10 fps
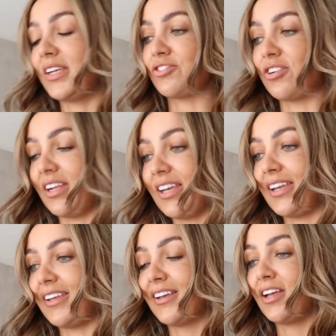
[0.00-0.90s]

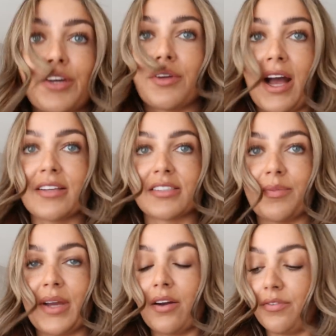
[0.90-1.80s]
literally so gassed
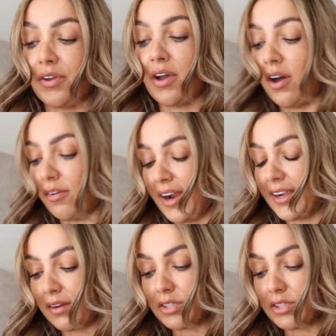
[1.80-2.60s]
to be out of the car, right?